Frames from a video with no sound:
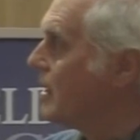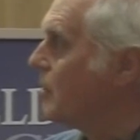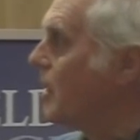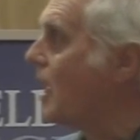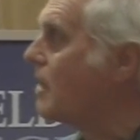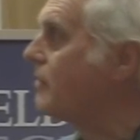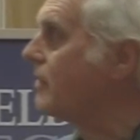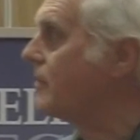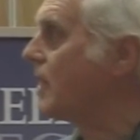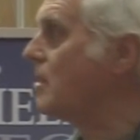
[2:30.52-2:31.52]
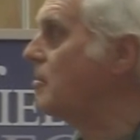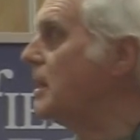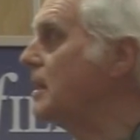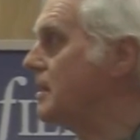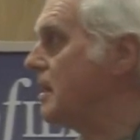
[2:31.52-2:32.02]
We have an
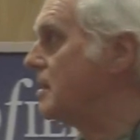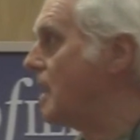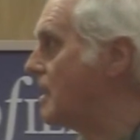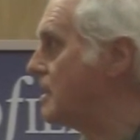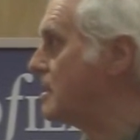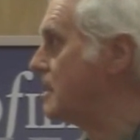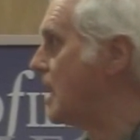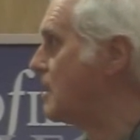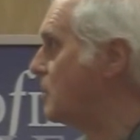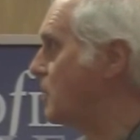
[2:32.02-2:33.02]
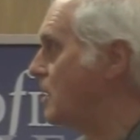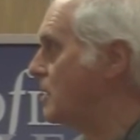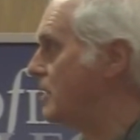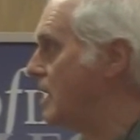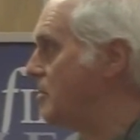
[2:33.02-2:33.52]
ability to understand the
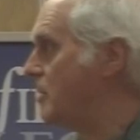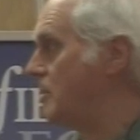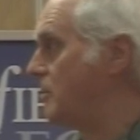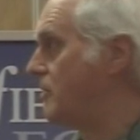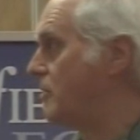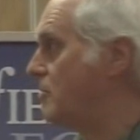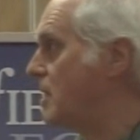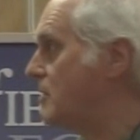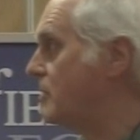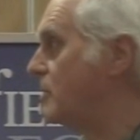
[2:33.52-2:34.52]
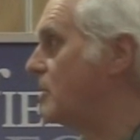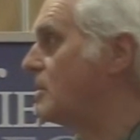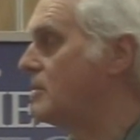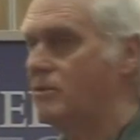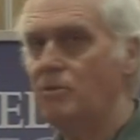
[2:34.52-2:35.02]
world and other people through metaphor,
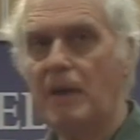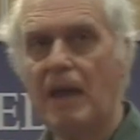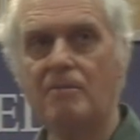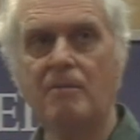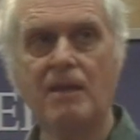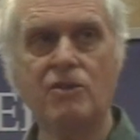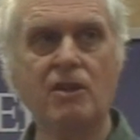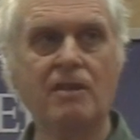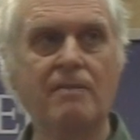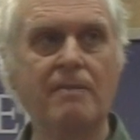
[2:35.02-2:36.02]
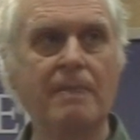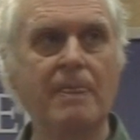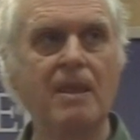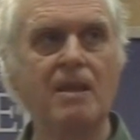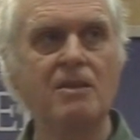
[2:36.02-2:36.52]
through pattern matching.
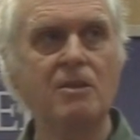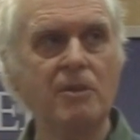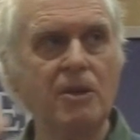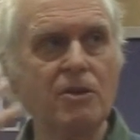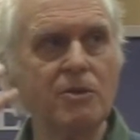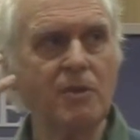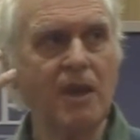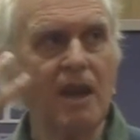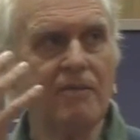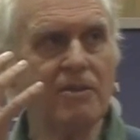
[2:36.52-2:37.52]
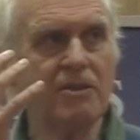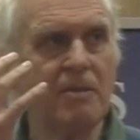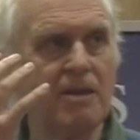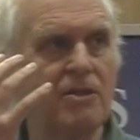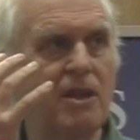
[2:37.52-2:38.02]
So because we have this
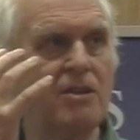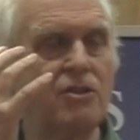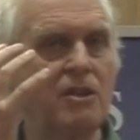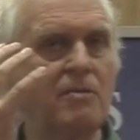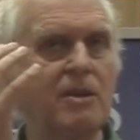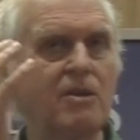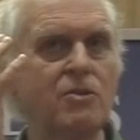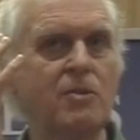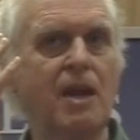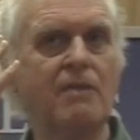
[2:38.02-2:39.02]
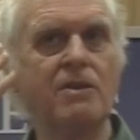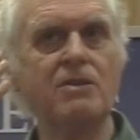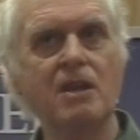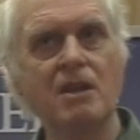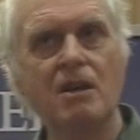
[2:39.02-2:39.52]
imagination, and because we have
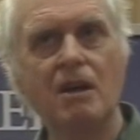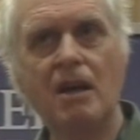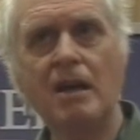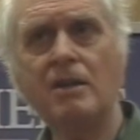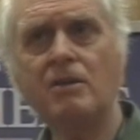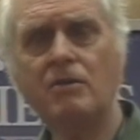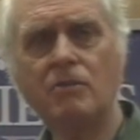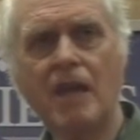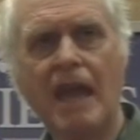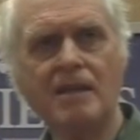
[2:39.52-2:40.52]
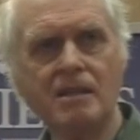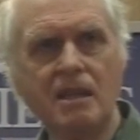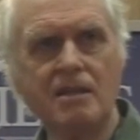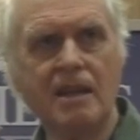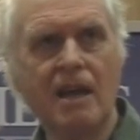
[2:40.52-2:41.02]
this
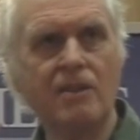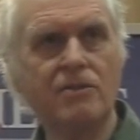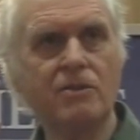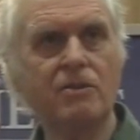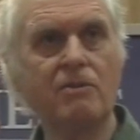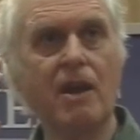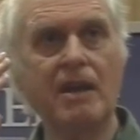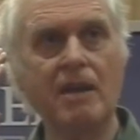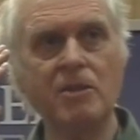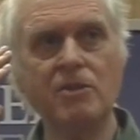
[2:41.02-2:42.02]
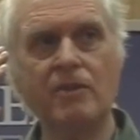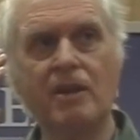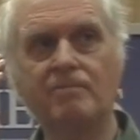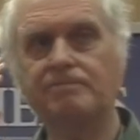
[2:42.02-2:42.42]
access now to the right hemisphere,